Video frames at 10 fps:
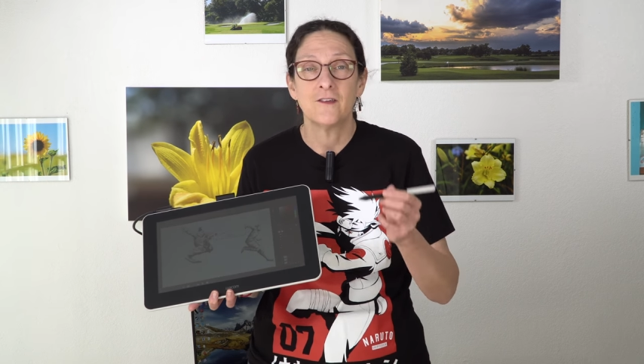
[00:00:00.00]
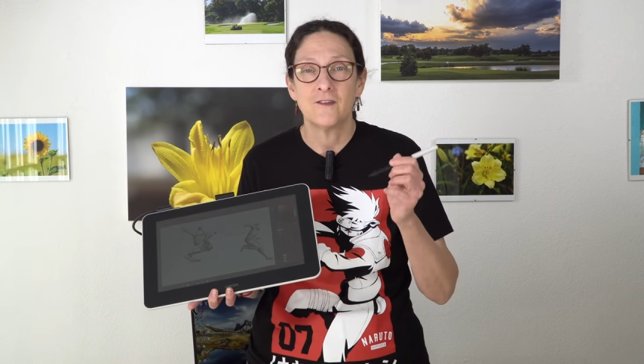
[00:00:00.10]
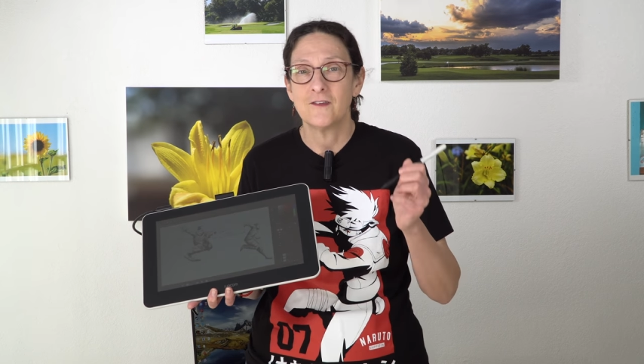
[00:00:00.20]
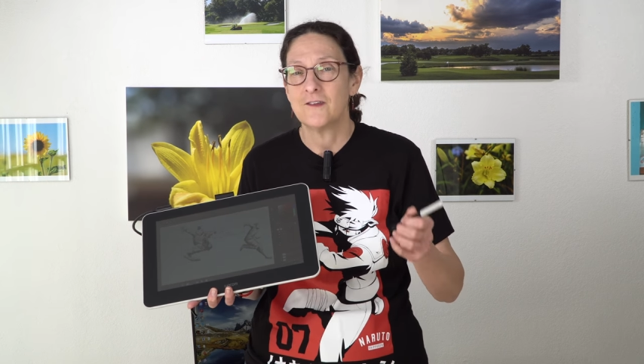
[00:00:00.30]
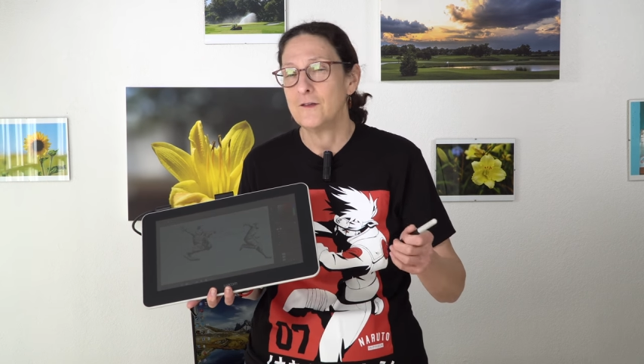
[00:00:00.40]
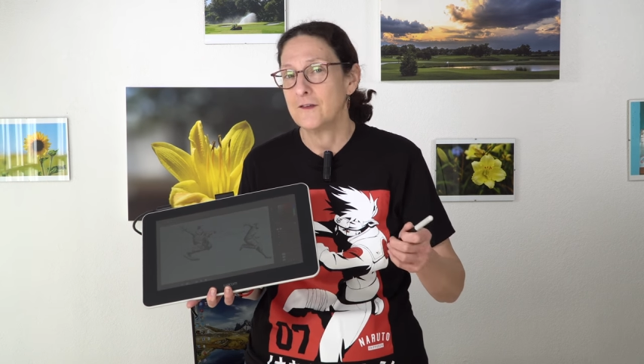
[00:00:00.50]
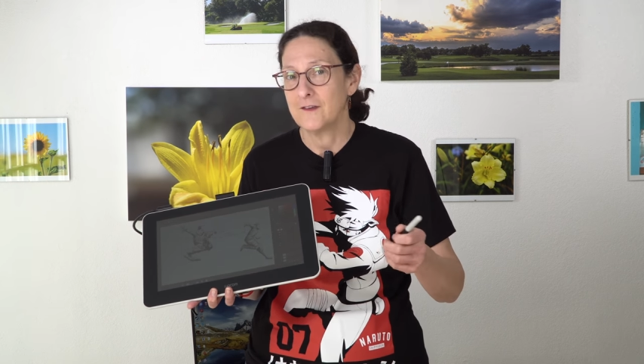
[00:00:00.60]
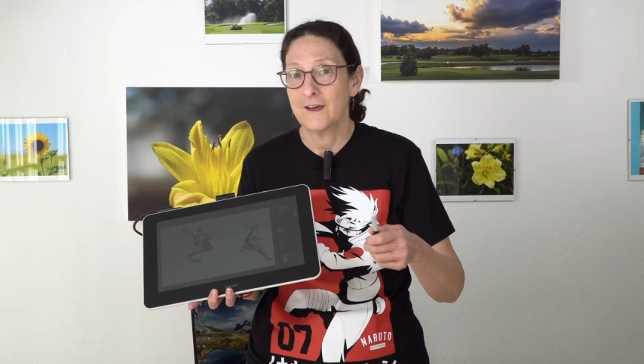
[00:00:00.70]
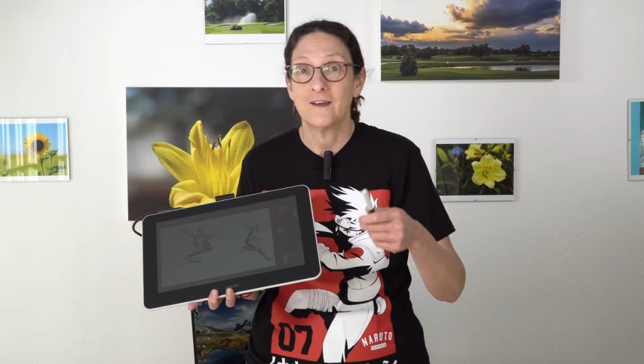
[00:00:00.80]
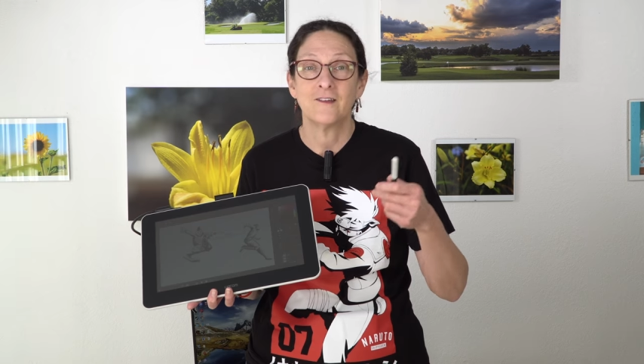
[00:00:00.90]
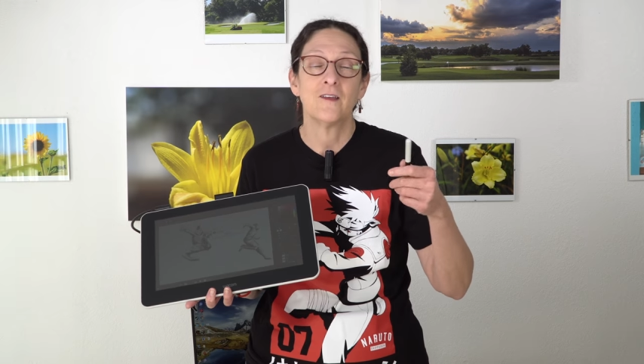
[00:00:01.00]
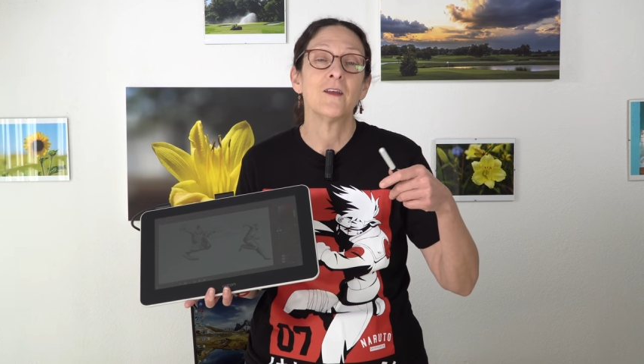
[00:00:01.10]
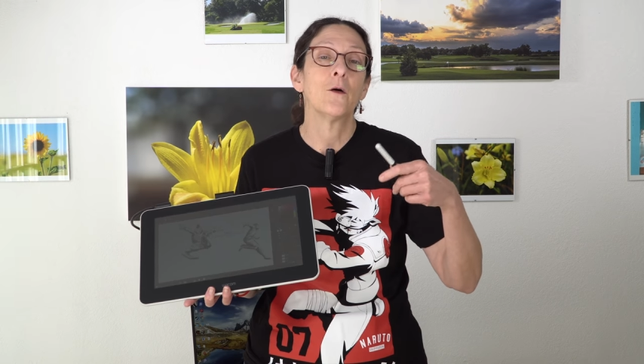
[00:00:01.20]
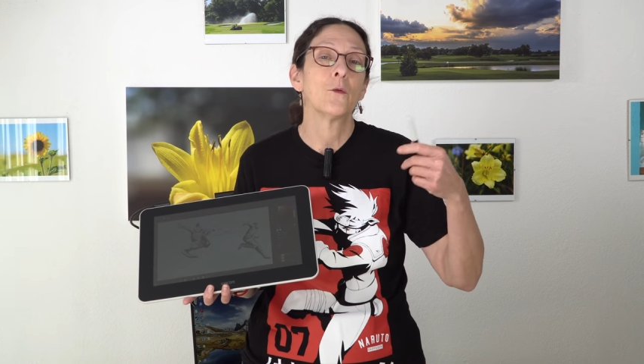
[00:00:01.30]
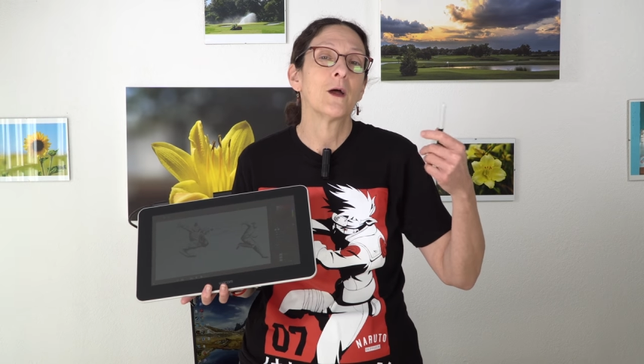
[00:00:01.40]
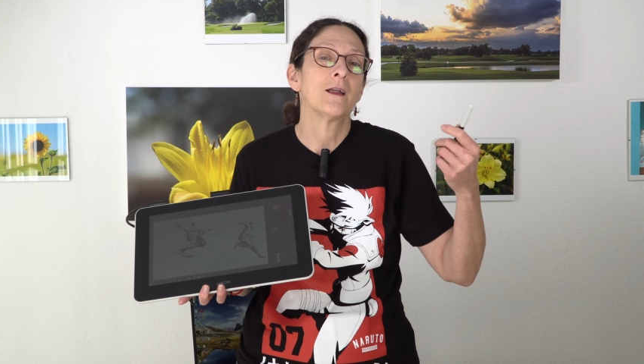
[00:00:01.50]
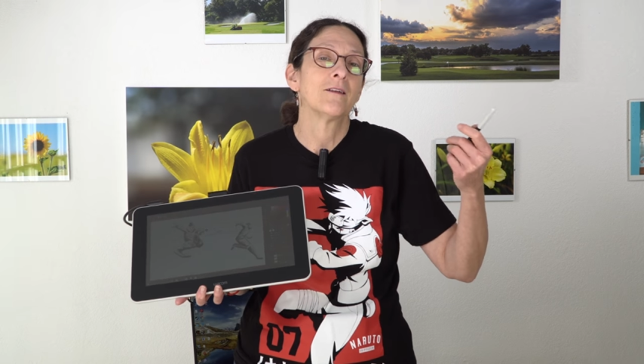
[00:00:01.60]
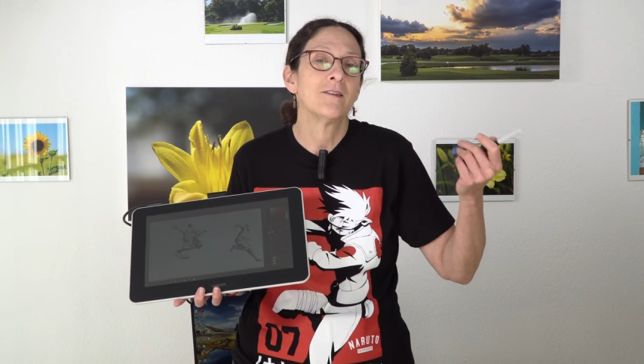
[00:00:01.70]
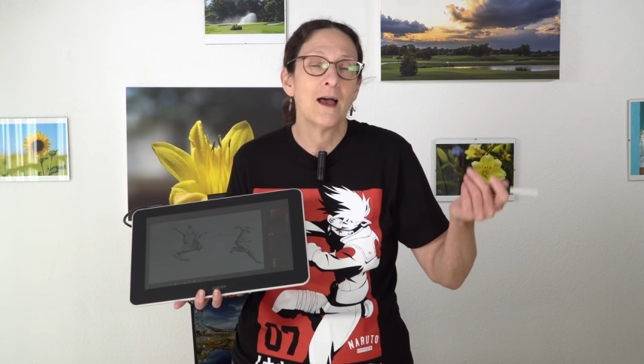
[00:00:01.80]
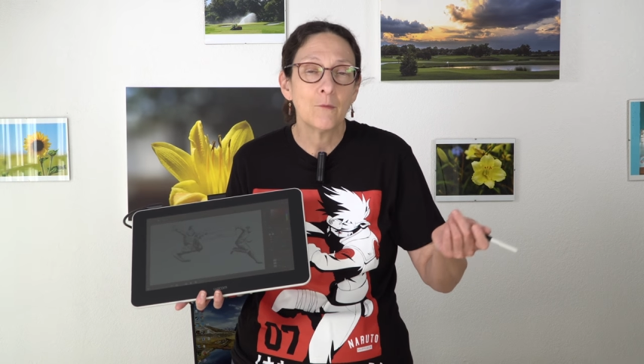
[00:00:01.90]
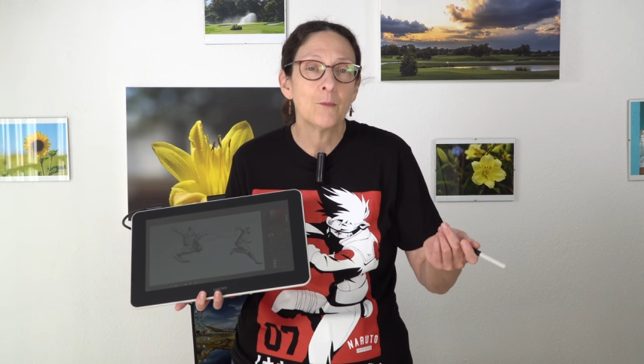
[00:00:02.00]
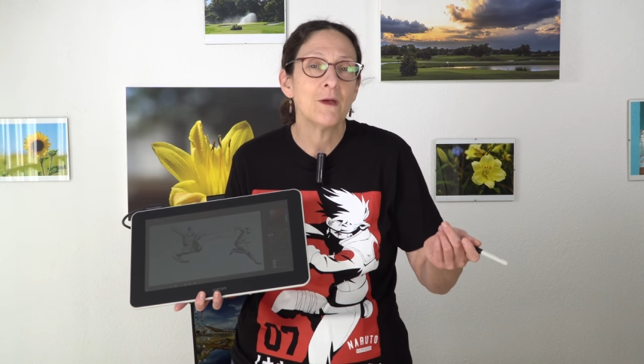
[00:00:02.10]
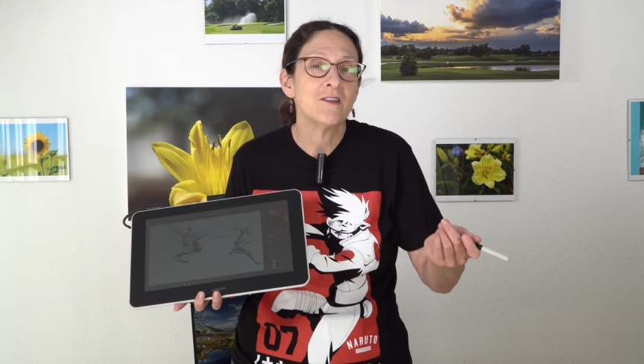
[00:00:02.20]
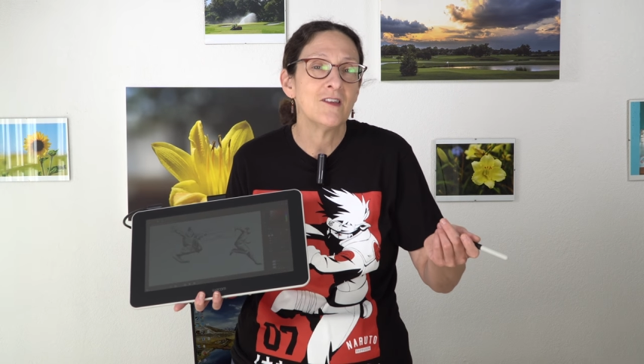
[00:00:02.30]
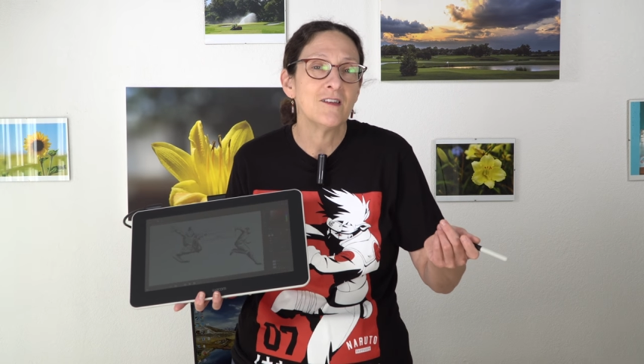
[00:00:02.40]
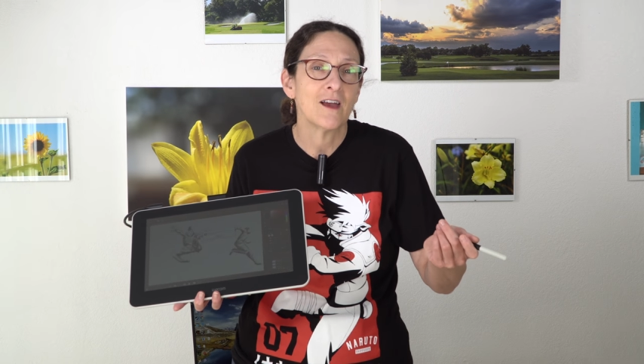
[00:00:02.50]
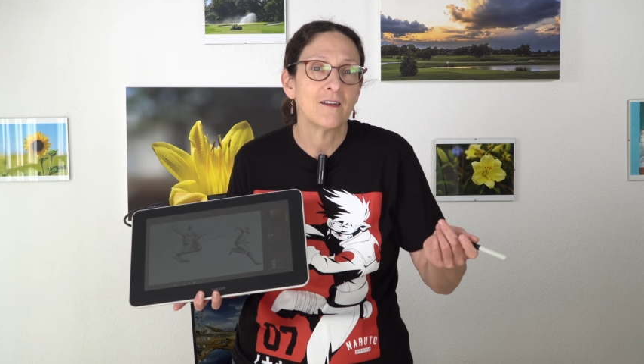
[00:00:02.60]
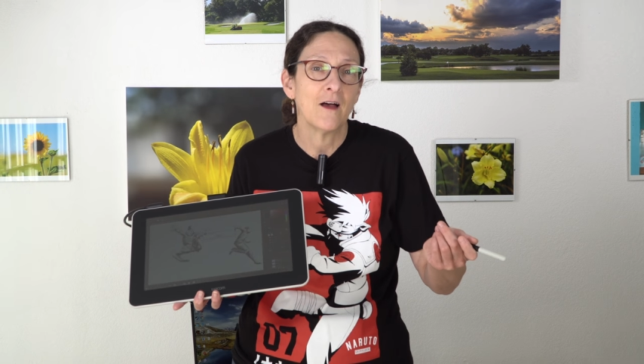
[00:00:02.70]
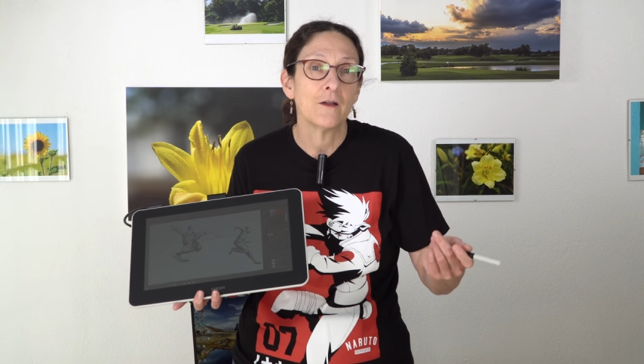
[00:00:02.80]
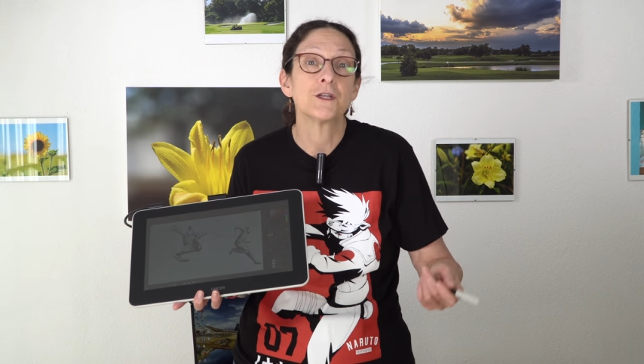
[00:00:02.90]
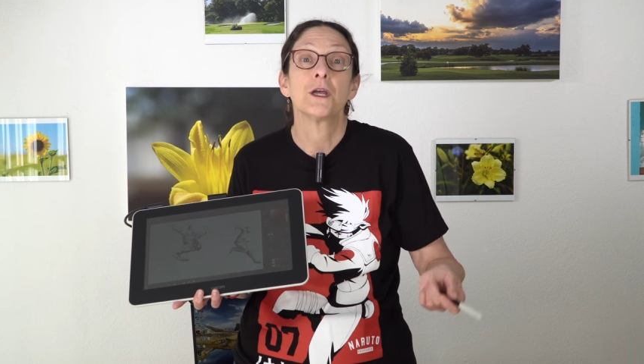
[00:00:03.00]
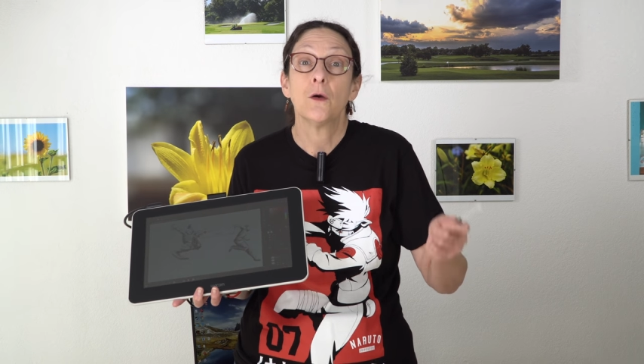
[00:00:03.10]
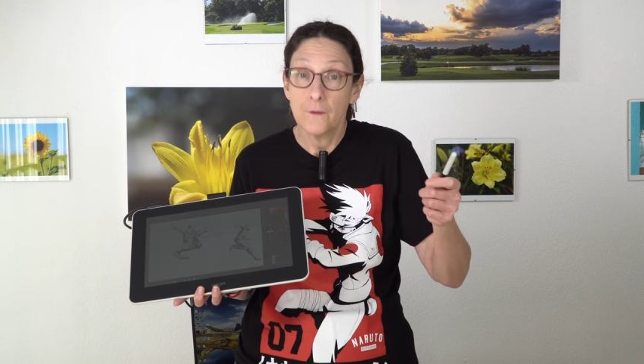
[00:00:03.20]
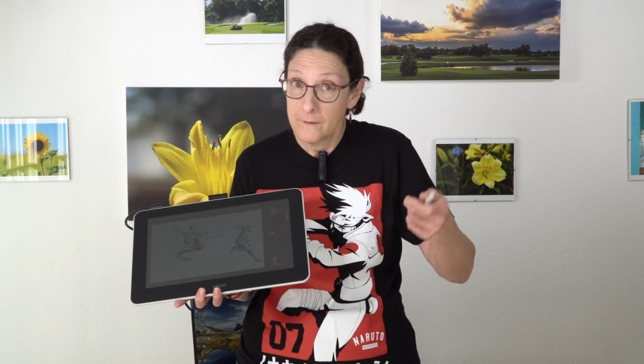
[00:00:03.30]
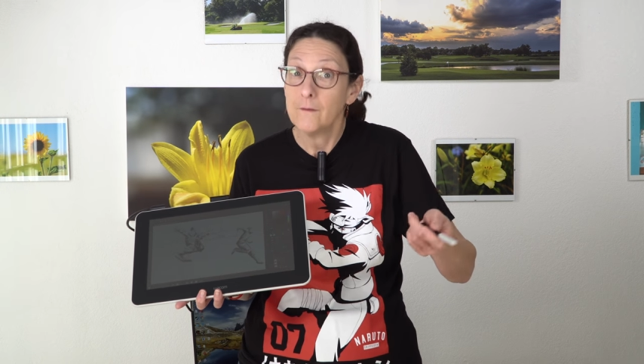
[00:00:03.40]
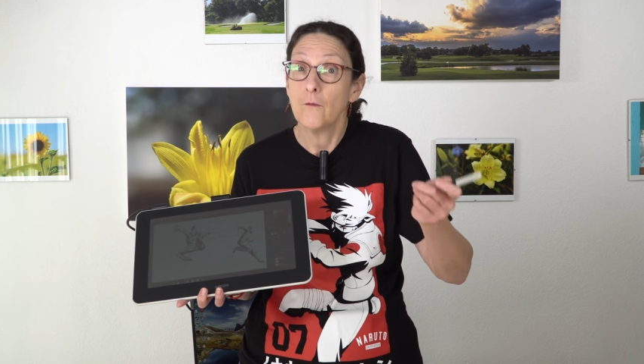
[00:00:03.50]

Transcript: since this uses, like I said, the old kind of tablet PC technology, only,